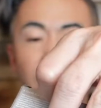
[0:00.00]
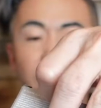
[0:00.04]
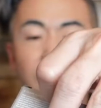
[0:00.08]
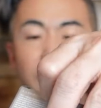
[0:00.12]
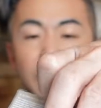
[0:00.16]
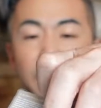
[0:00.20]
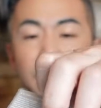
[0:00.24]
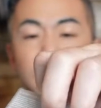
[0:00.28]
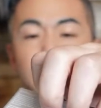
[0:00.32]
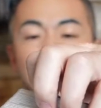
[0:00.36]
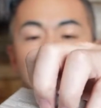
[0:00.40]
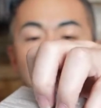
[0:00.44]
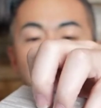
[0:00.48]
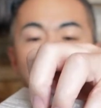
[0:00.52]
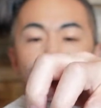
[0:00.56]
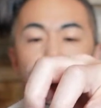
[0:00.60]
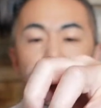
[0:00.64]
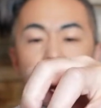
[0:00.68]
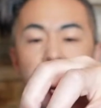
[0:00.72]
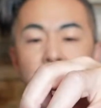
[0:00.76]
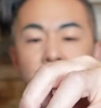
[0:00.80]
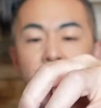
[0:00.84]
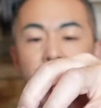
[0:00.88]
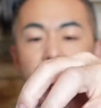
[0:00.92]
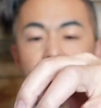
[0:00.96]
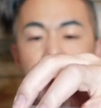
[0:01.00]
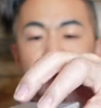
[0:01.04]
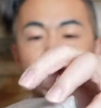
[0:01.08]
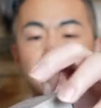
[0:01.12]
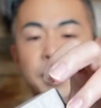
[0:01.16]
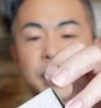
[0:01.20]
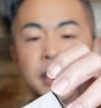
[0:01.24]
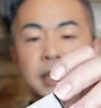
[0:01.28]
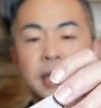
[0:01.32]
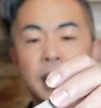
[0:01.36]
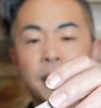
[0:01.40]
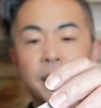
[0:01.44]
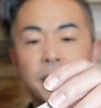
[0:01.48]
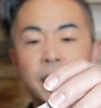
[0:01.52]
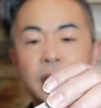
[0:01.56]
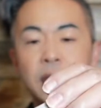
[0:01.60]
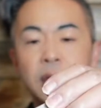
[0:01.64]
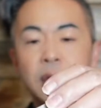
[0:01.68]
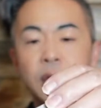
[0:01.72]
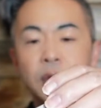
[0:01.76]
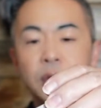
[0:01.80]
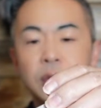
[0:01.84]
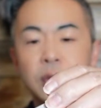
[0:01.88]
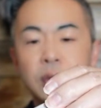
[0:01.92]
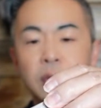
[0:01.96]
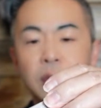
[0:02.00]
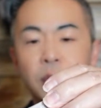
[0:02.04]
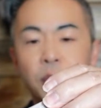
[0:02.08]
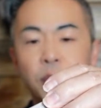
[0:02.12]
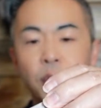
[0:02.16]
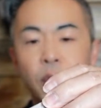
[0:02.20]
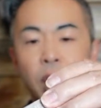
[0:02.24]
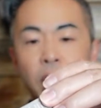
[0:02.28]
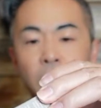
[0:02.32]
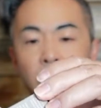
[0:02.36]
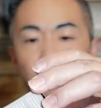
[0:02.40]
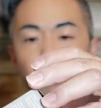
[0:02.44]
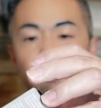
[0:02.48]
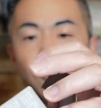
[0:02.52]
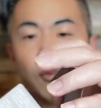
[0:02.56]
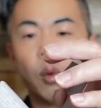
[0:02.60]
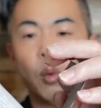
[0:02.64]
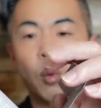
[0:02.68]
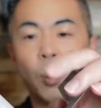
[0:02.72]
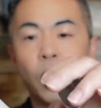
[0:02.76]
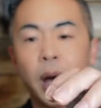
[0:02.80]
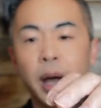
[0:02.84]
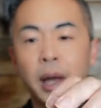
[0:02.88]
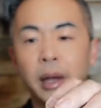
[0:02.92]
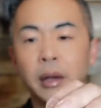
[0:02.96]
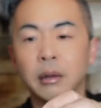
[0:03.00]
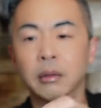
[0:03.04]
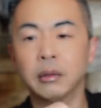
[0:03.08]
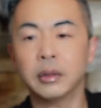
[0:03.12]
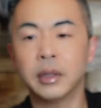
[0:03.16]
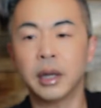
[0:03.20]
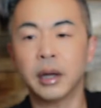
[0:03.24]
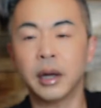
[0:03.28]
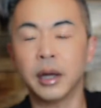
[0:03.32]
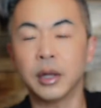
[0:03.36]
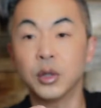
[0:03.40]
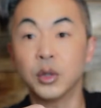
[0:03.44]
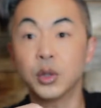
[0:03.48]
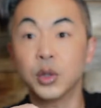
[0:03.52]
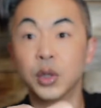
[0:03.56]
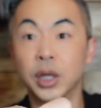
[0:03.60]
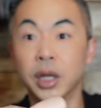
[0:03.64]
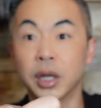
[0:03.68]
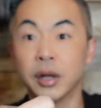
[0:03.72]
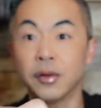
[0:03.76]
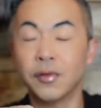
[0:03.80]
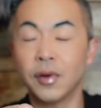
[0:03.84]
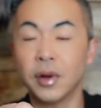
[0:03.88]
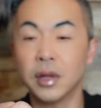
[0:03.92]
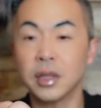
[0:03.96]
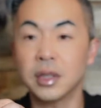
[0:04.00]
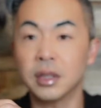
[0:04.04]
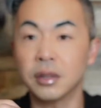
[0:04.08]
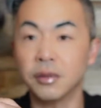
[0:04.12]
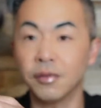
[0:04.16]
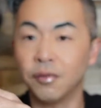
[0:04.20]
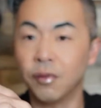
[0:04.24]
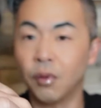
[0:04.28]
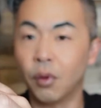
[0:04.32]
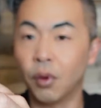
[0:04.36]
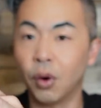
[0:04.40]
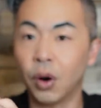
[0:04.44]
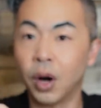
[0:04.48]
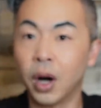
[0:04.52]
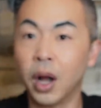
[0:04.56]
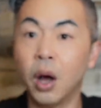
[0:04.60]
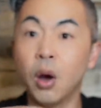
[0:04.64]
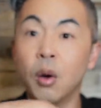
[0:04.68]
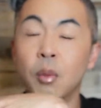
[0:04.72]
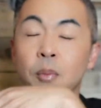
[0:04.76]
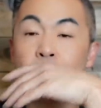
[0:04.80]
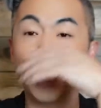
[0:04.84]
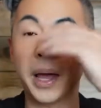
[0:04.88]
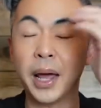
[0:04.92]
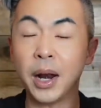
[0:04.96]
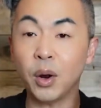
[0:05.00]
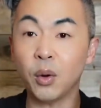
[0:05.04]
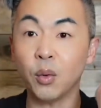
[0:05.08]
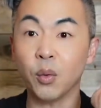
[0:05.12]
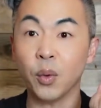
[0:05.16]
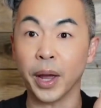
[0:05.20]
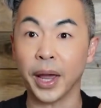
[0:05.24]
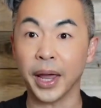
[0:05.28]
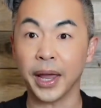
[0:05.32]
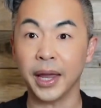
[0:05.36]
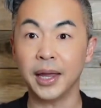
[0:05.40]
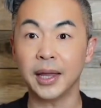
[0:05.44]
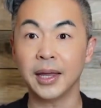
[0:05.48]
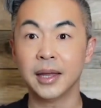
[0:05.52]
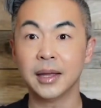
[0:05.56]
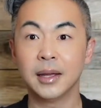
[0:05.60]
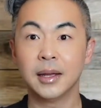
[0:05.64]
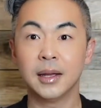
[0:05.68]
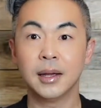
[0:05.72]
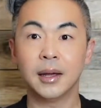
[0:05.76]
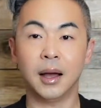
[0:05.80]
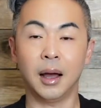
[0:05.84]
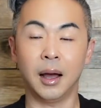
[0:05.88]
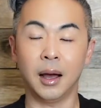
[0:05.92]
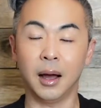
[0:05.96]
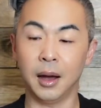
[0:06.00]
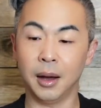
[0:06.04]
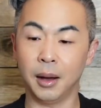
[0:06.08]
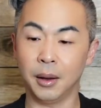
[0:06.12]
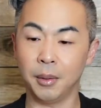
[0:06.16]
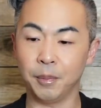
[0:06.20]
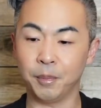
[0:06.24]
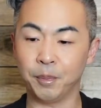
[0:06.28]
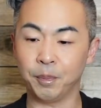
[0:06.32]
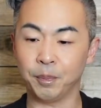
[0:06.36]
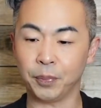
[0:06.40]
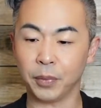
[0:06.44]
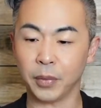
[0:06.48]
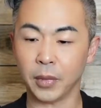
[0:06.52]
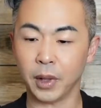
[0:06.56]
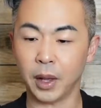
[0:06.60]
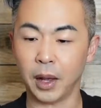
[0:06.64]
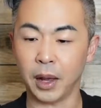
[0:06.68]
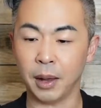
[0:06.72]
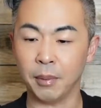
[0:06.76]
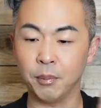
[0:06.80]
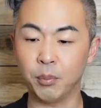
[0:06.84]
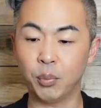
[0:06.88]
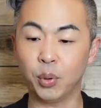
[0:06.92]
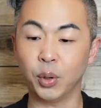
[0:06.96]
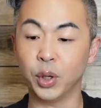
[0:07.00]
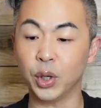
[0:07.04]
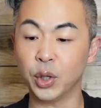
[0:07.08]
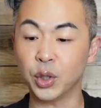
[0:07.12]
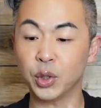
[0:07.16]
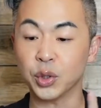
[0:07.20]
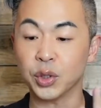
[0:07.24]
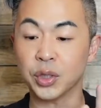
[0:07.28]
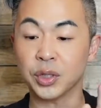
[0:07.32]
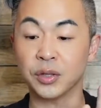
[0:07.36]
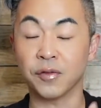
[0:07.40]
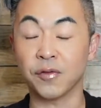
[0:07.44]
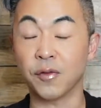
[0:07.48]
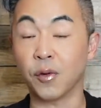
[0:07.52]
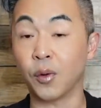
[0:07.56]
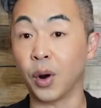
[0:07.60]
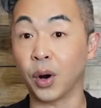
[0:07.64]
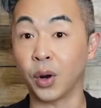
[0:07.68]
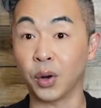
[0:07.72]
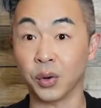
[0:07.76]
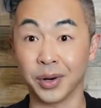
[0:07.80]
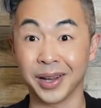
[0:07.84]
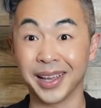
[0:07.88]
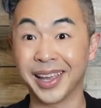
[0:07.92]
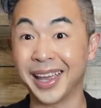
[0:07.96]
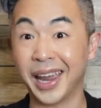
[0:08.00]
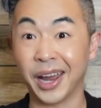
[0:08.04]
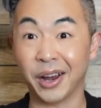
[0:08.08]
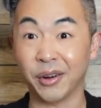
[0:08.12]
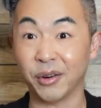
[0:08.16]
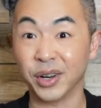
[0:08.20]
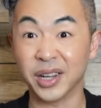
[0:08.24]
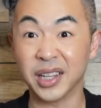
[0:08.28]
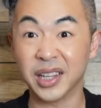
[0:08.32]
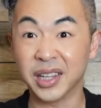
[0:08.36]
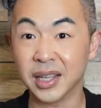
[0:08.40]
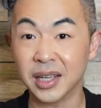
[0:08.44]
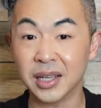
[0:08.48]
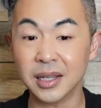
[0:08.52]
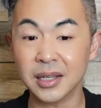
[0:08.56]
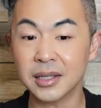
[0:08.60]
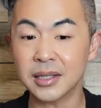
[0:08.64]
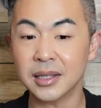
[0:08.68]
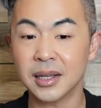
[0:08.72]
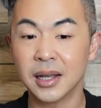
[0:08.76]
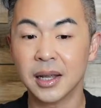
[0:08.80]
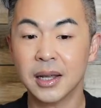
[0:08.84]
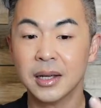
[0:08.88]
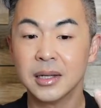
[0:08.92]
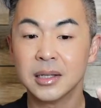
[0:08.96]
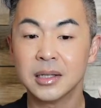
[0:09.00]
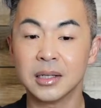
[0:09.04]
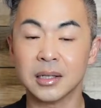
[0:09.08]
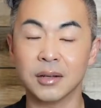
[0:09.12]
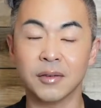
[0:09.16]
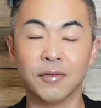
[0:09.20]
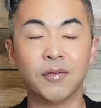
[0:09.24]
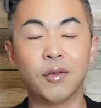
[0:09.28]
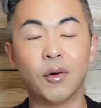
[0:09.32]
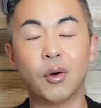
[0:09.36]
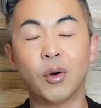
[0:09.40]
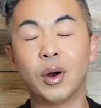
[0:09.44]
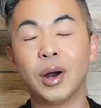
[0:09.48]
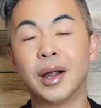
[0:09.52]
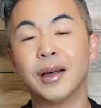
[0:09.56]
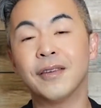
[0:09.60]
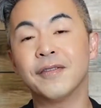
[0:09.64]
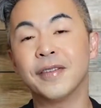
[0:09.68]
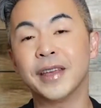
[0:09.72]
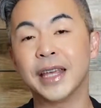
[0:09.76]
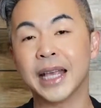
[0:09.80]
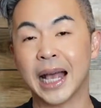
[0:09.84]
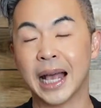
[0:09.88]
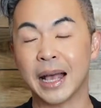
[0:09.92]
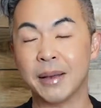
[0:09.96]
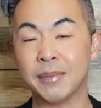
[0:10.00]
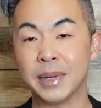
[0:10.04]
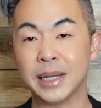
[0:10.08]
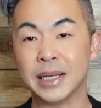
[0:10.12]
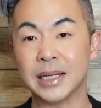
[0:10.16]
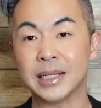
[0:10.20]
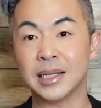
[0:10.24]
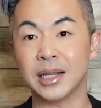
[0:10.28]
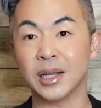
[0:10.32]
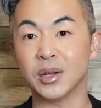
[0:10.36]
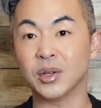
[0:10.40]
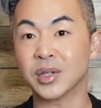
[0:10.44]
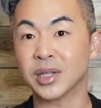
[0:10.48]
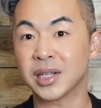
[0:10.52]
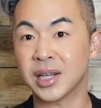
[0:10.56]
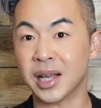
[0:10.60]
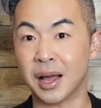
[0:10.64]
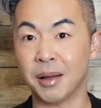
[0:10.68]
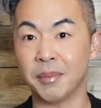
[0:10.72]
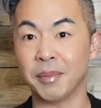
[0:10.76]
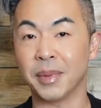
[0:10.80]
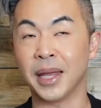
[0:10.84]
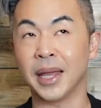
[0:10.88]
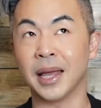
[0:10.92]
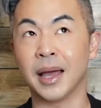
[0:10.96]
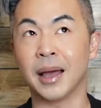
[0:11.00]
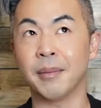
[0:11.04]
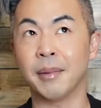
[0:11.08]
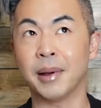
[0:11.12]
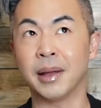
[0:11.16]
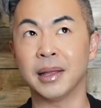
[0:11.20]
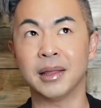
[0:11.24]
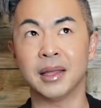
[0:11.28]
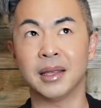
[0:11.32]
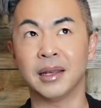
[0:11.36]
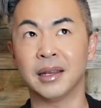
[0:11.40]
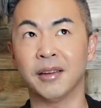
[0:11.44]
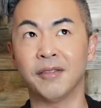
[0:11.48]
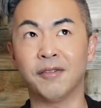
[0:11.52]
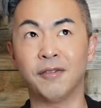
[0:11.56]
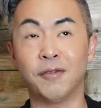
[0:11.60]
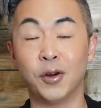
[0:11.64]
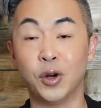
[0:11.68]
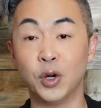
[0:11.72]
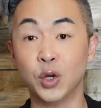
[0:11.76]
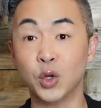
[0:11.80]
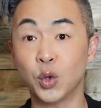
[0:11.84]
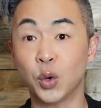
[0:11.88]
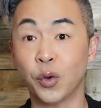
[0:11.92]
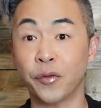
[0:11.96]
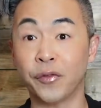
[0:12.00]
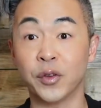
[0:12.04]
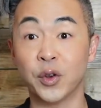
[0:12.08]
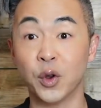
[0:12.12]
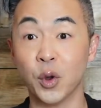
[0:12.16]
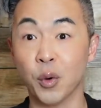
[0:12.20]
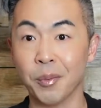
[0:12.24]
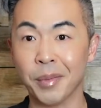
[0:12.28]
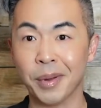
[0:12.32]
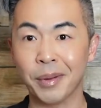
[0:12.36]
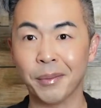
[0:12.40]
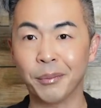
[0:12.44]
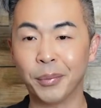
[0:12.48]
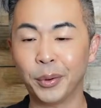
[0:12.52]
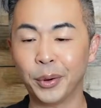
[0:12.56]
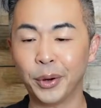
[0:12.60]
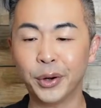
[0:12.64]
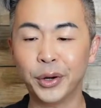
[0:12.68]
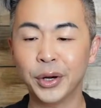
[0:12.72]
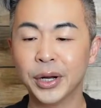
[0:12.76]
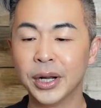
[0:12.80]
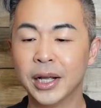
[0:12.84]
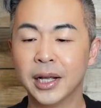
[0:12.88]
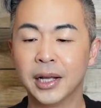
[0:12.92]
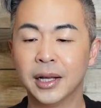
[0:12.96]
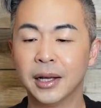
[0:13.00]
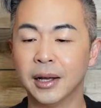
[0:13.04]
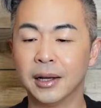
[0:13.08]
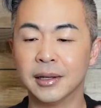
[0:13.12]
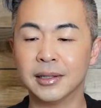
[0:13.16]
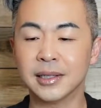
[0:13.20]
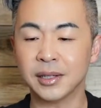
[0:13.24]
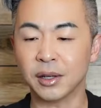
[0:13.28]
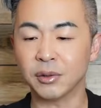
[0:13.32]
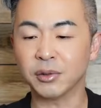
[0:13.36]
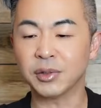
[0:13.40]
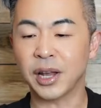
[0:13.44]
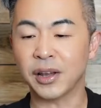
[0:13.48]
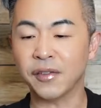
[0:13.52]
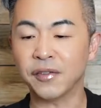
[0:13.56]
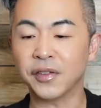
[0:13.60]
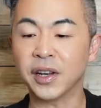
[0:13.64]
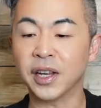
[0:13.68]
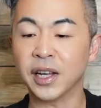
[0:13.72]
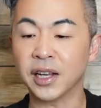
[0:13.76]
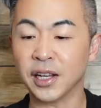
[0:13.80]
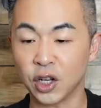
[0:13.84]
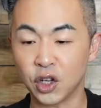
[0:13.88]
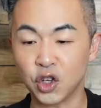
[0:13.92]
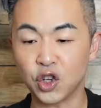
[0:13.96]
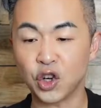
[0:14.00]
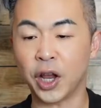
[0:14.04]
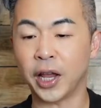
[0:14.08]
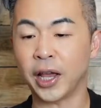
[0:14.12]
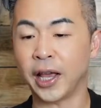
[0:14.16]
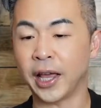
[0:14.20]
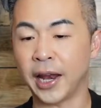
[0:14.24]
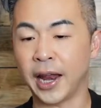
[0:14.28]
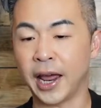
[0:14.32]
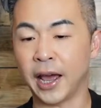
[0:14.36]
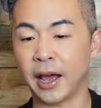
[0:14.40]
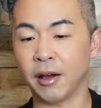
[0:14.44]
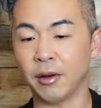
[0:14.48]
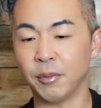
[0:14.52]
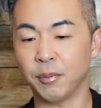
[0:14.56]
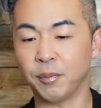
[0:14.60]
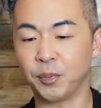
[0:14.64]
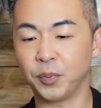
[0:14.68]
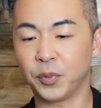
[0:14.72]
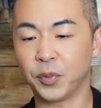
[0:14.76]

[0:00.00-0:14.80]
like their product though, because I've been using the product for a while now. I usually get it from Sephora. By the way, I'm pretty sure Sephora gonna carry this. Sephora VIP sales coming up, I think the first of November. So definitely check it out.